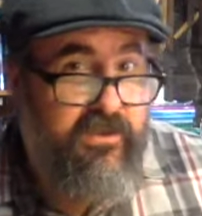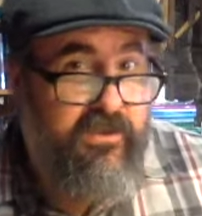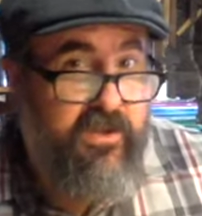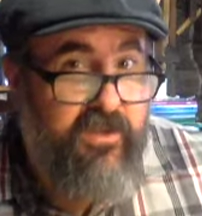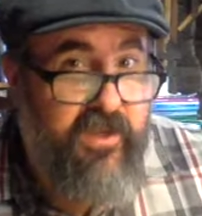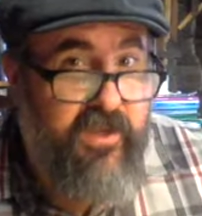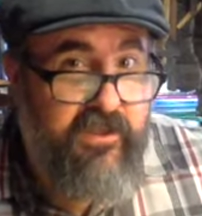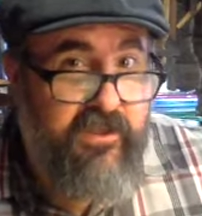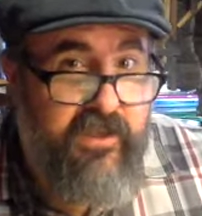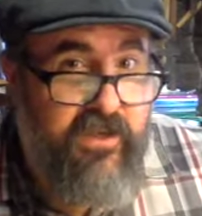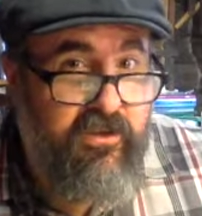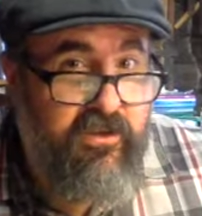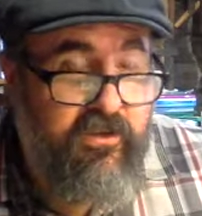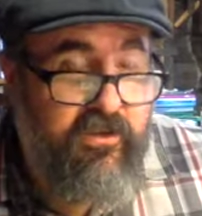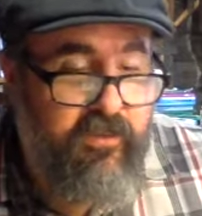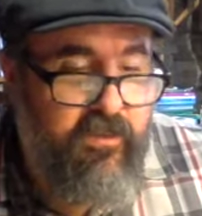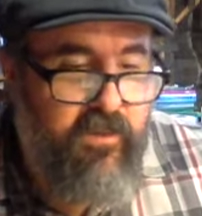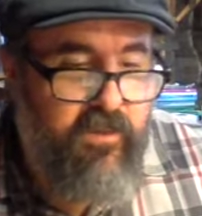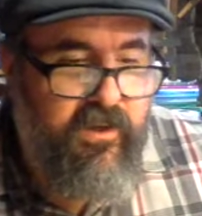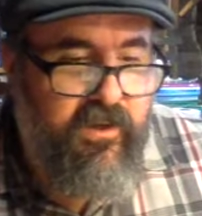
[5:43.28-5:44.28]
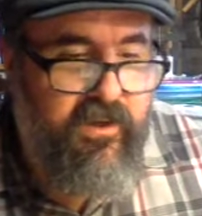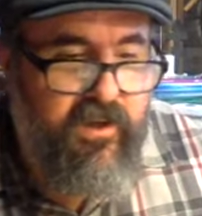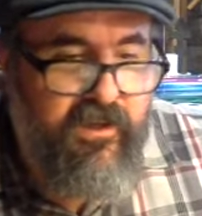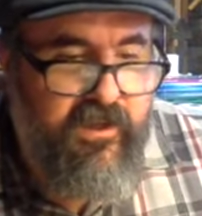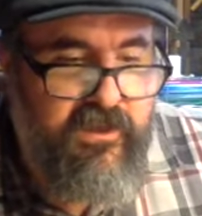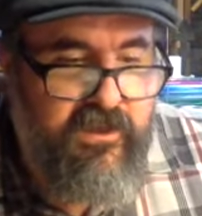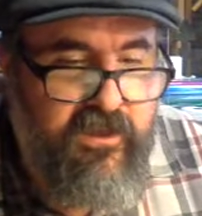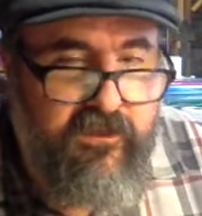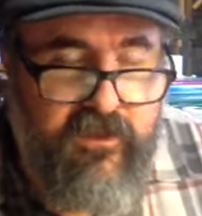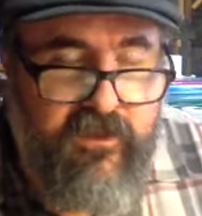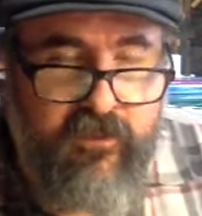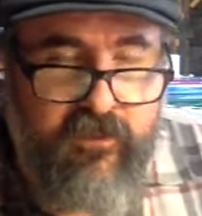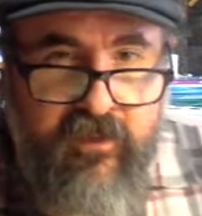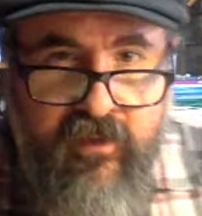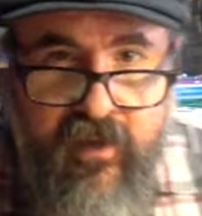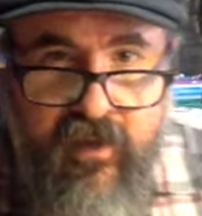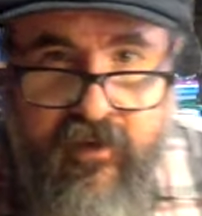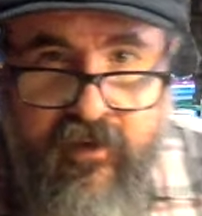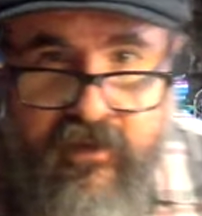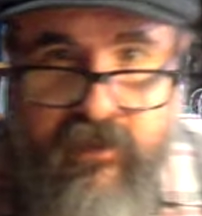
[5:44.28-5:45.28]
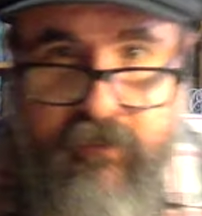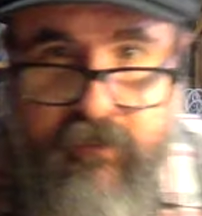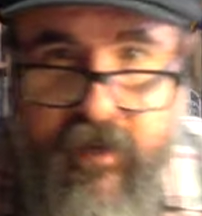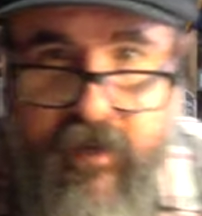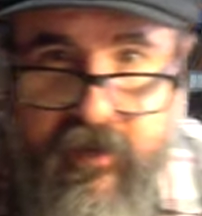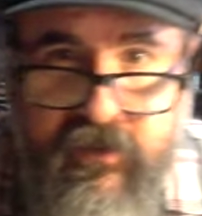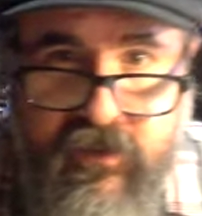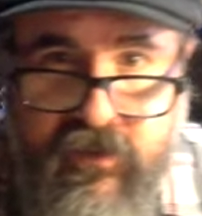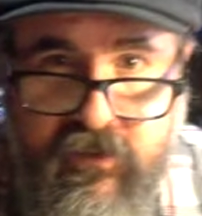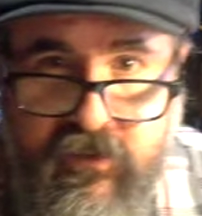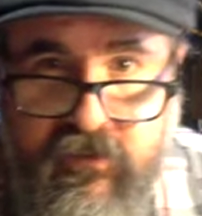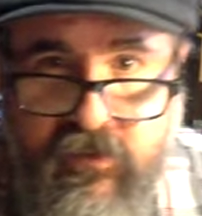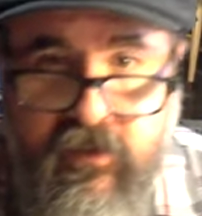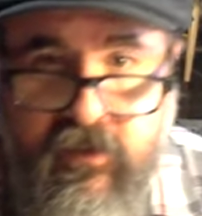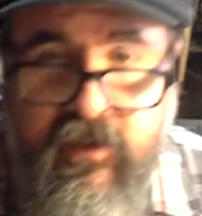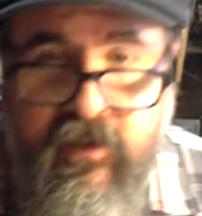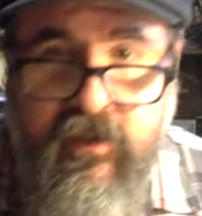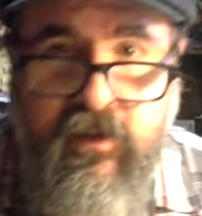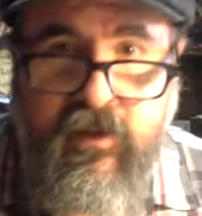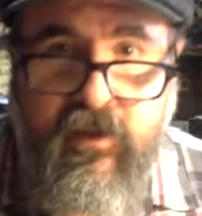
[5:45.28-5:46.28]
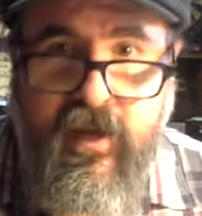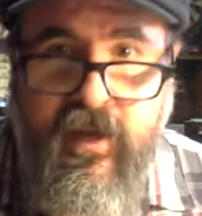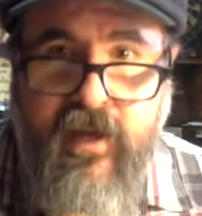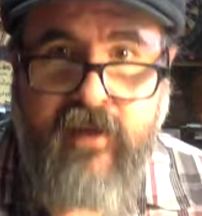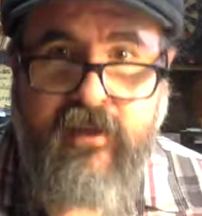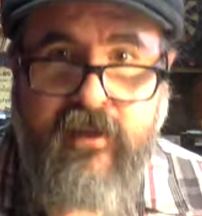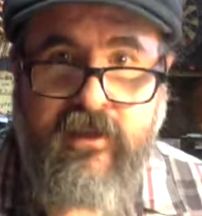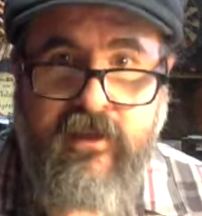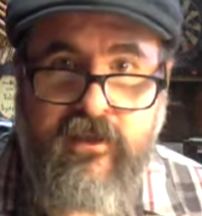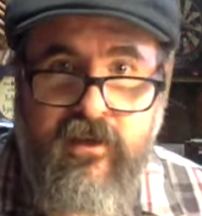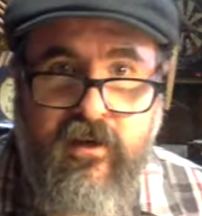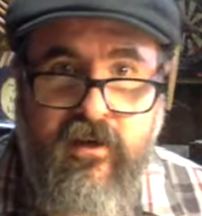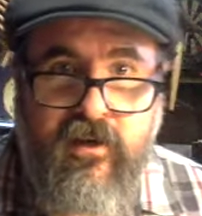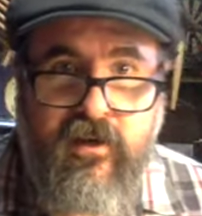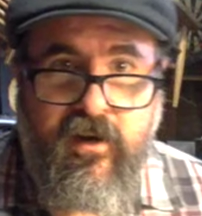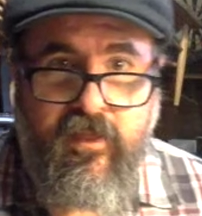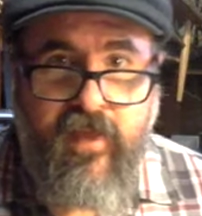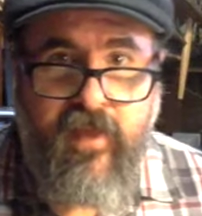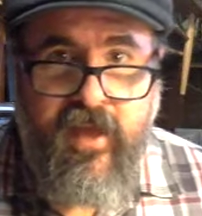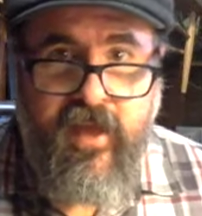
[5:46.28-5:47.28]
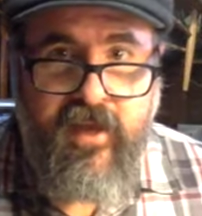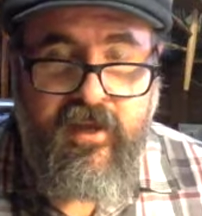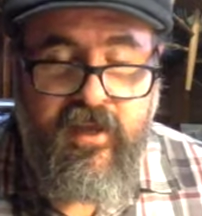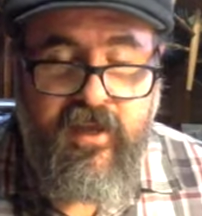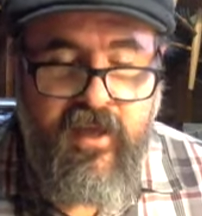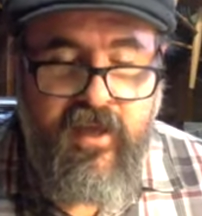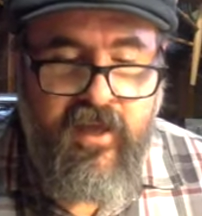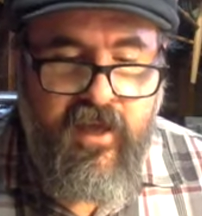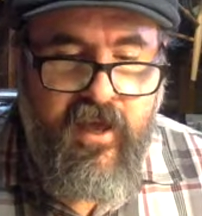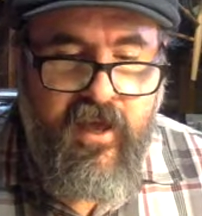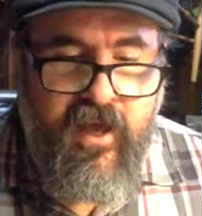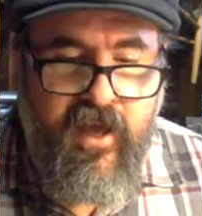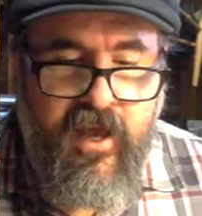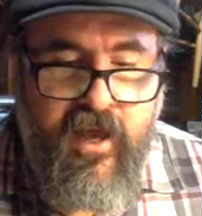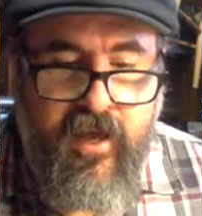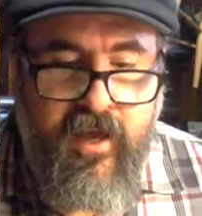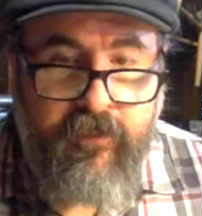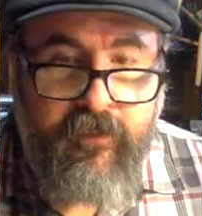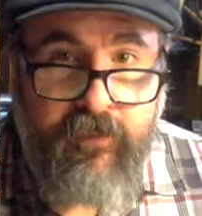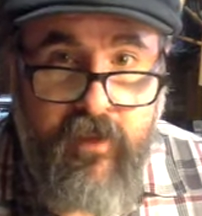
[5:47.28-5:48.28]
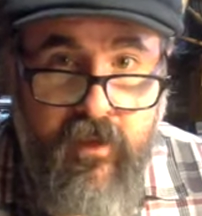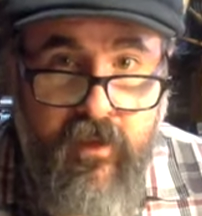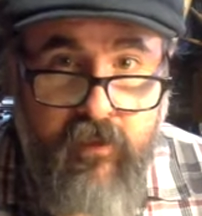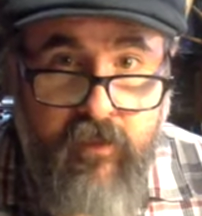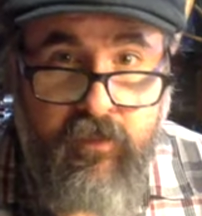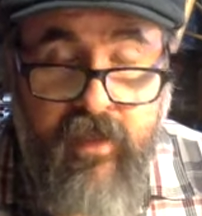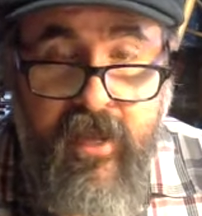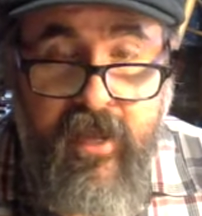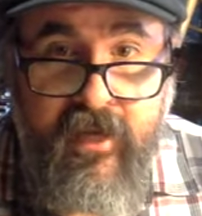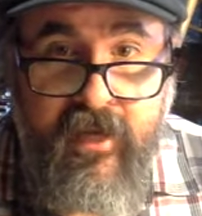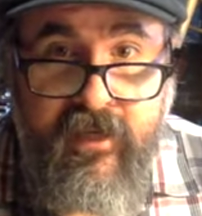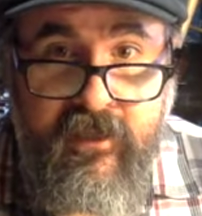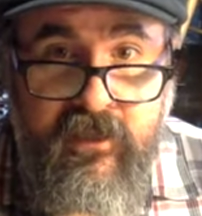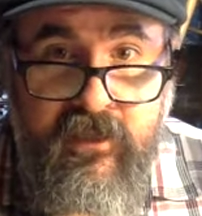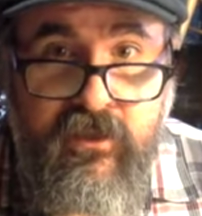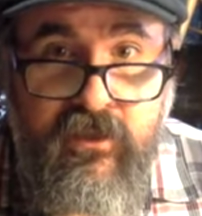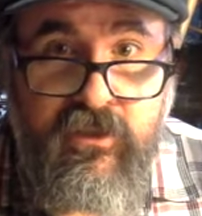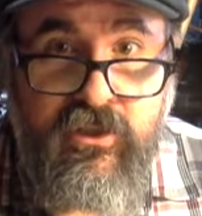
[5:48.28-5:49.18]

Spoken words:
are things that you could be working on. So if something there inspires you, you could go ahead and get started on that. The plan is to